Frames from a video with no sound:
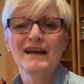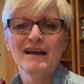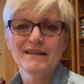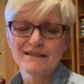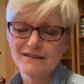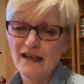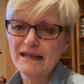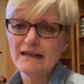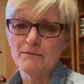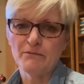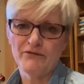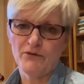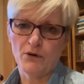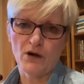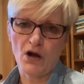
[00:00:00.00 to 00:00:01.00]
sign up
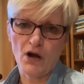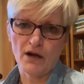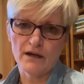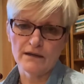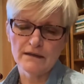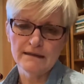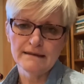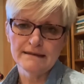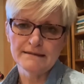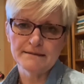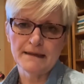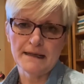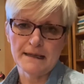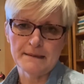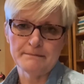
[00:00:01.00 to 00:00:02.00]
for our
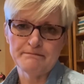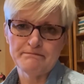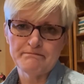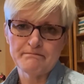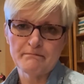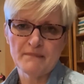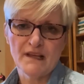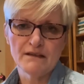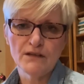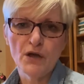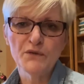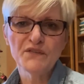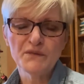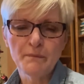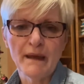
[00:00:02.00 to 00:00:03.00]
um, No
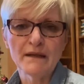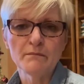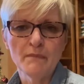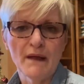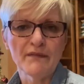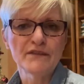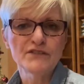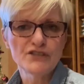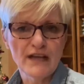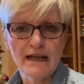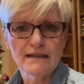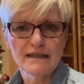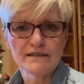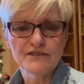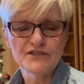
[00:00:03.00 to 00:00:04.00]
Spend Month
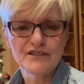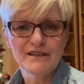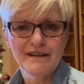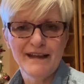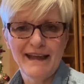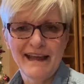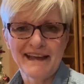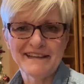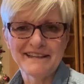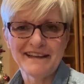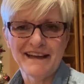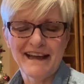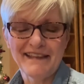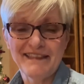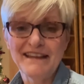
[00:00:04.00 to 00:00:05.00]
Challenge. And uh,
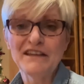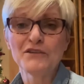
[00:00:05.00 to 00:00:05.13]
I think you'll